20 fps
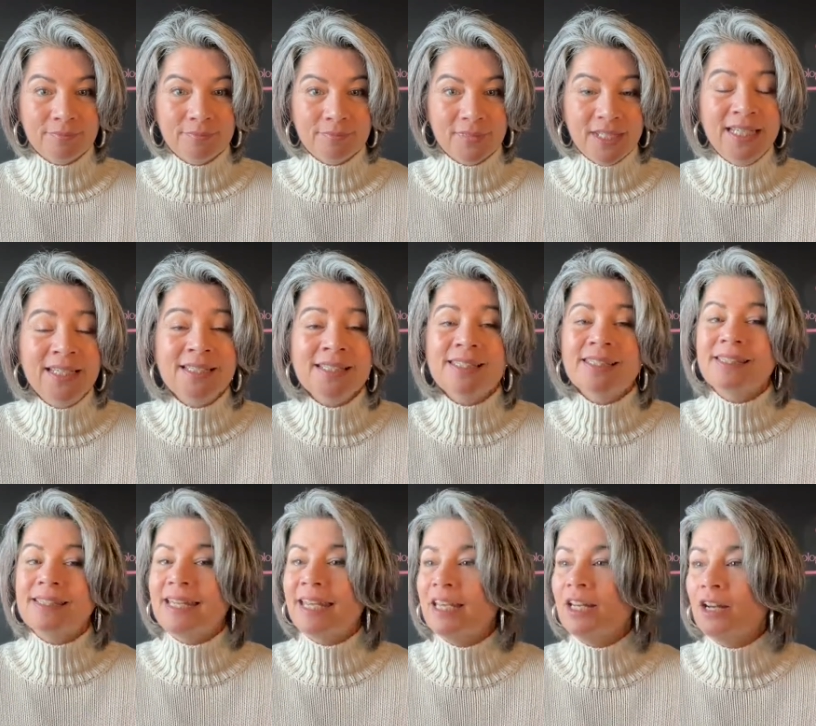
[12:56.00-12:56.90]

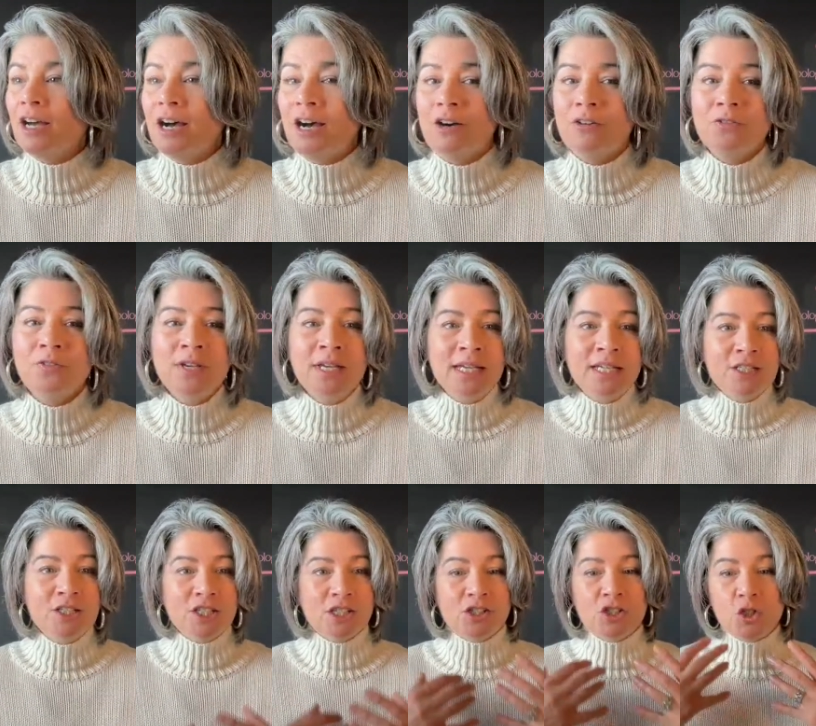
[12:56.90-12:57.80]
instead of
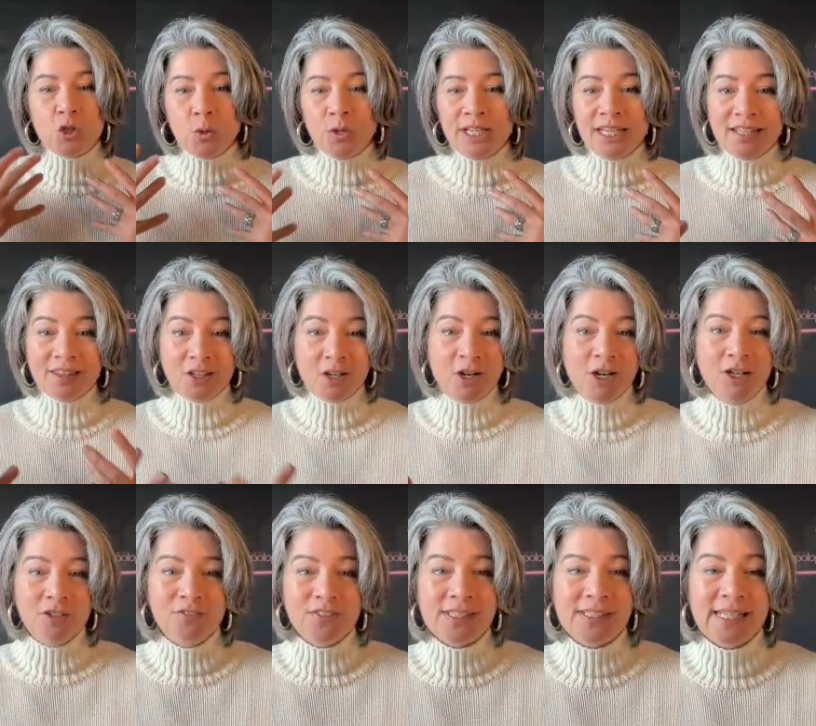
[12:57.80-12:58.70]
just joining the
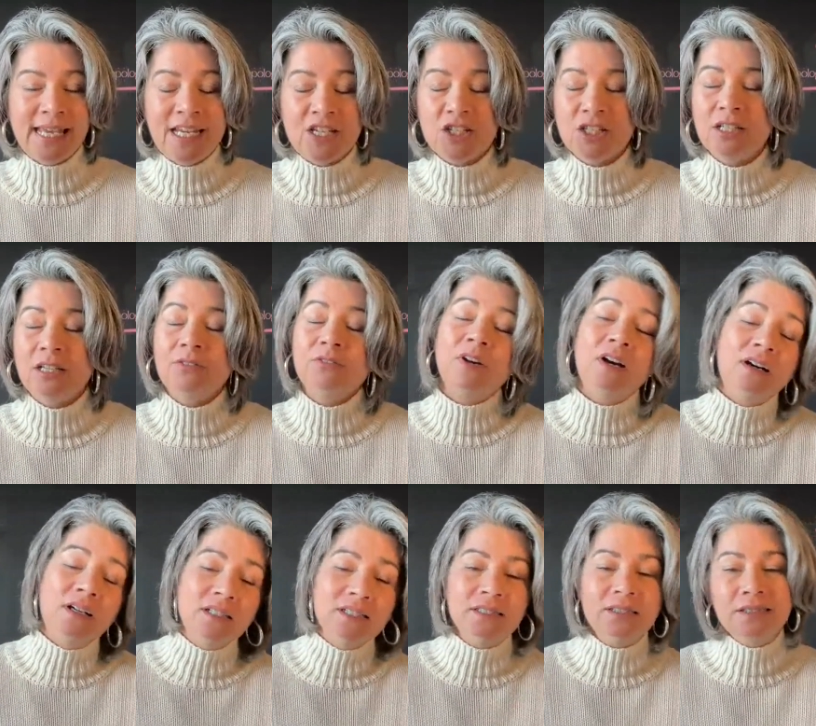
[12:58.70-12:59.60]
conversation of,
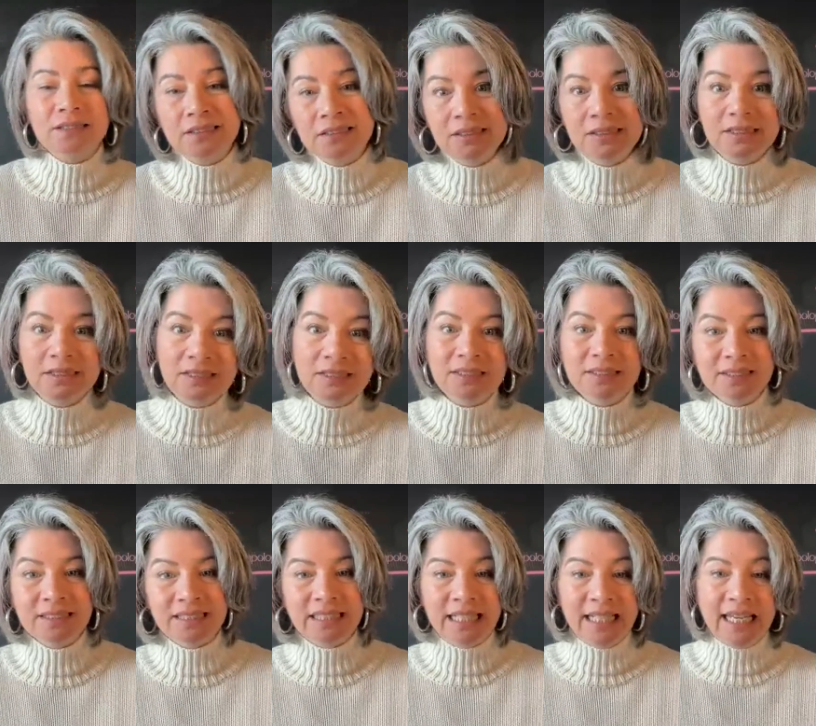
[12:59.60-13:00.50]
oh
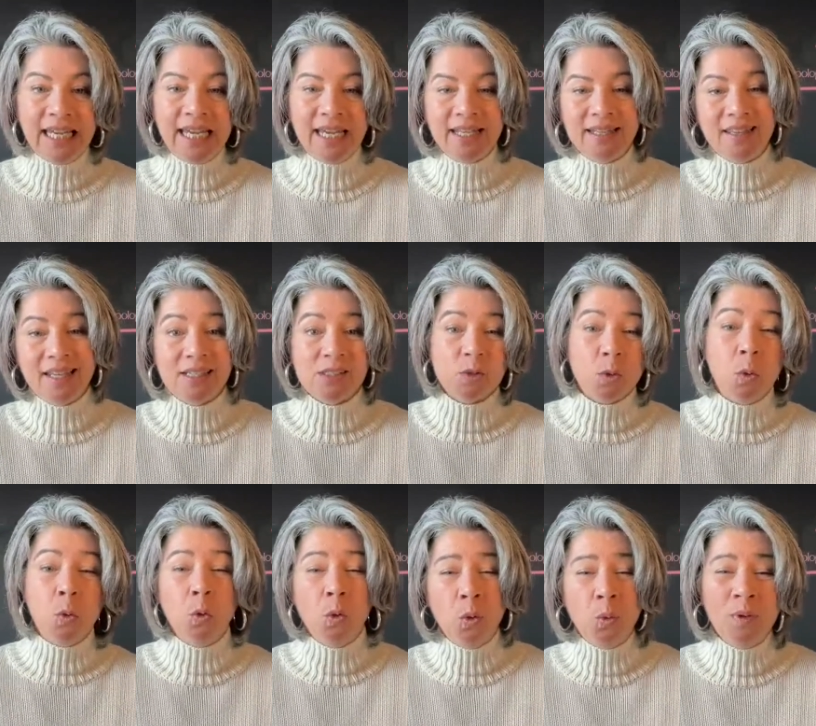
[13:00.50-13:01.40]
yeah, there's
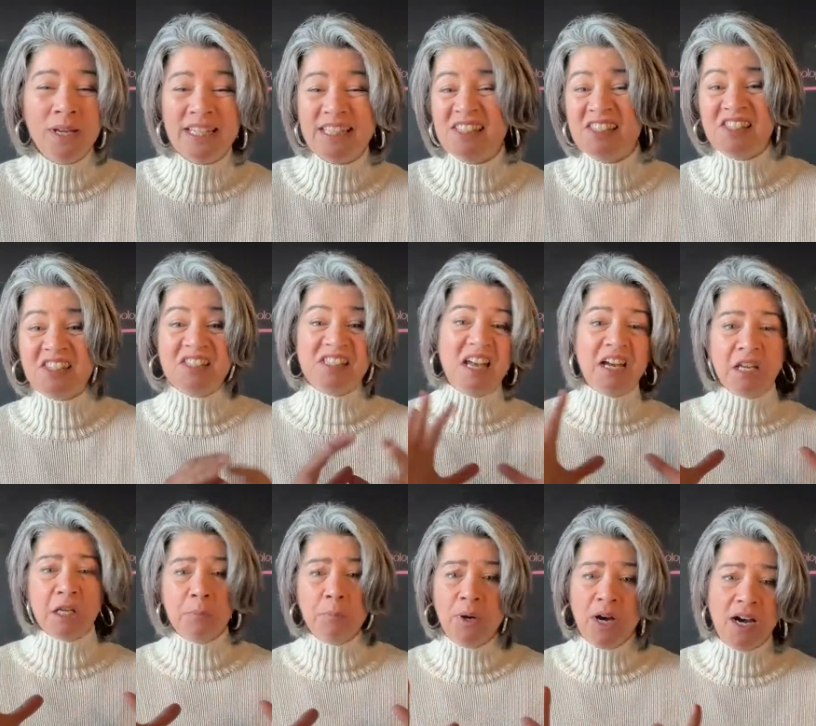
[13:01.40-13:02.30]
always
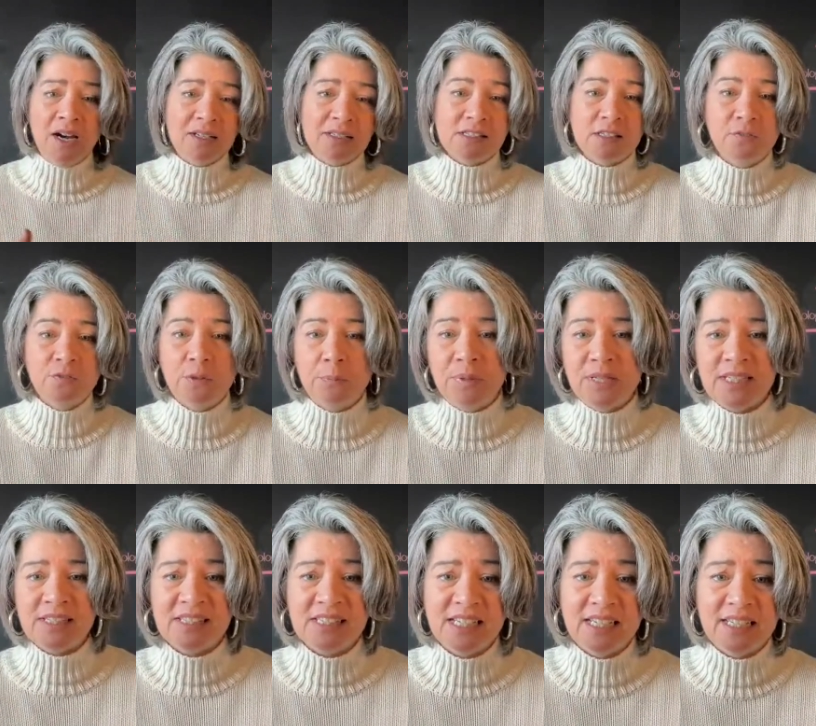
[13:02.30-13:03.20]
sucky parts of the
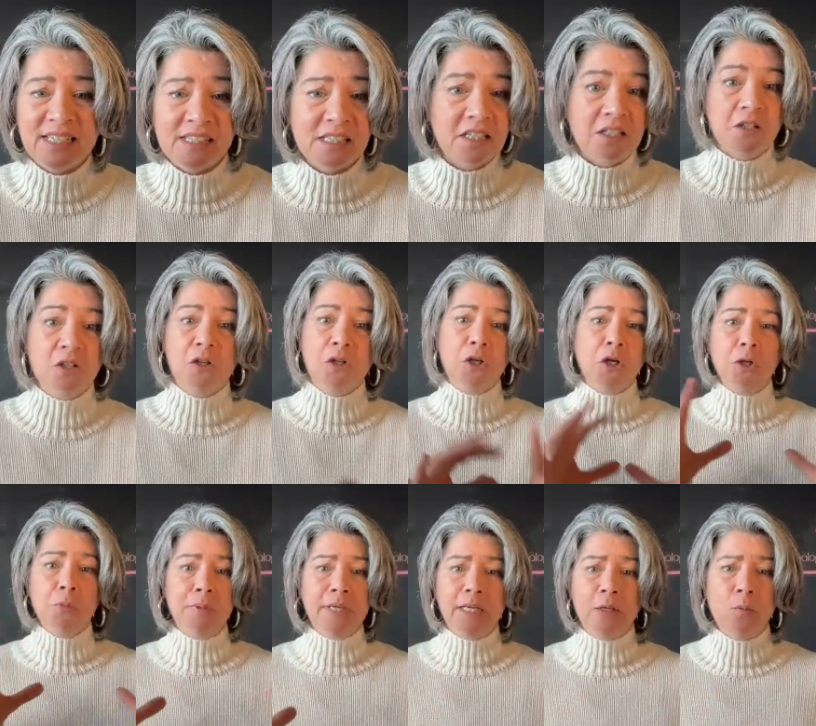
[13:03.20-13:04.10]
business that
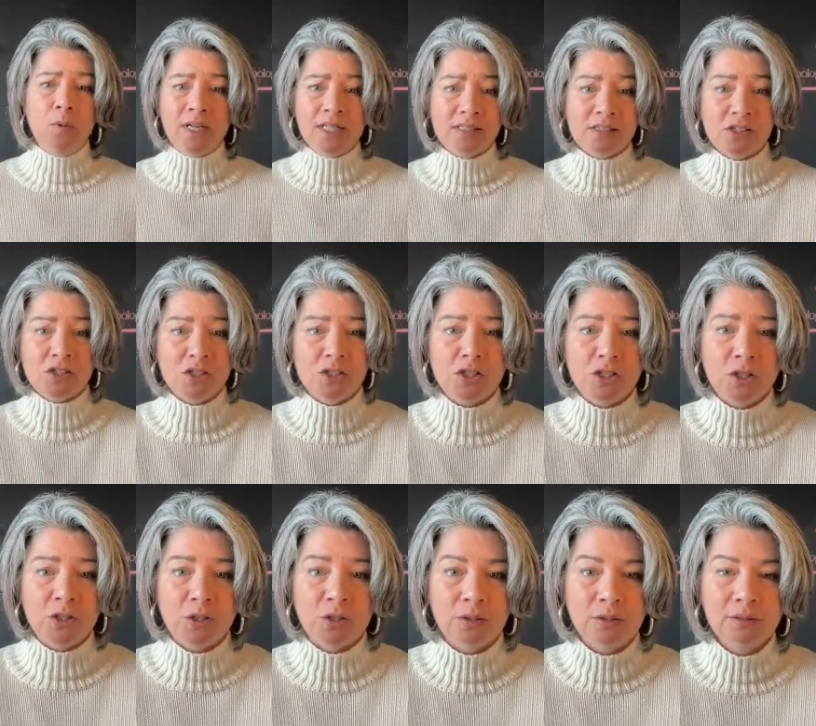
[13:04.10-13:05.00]
nobody wants to
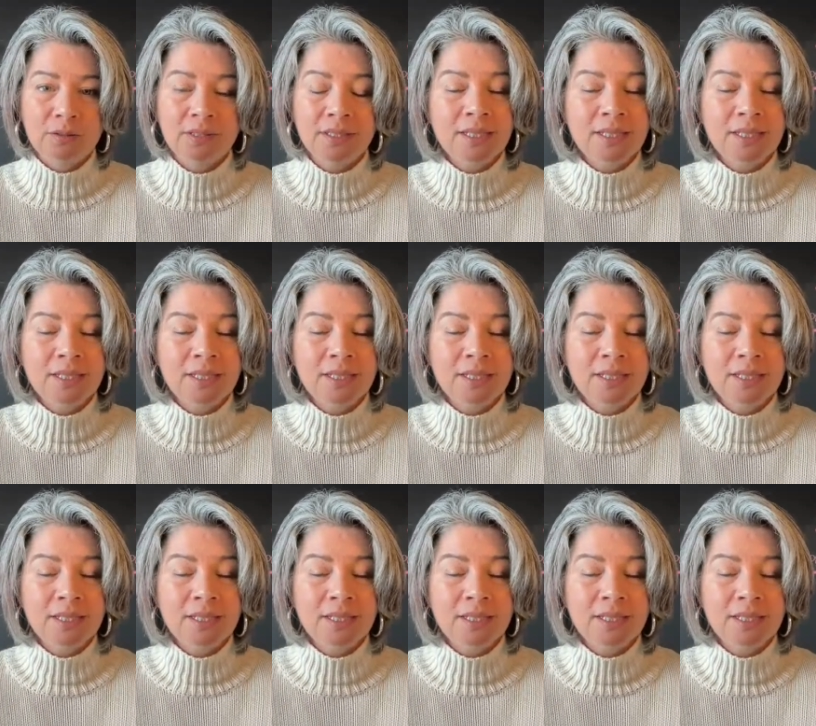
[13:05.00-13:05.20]
do.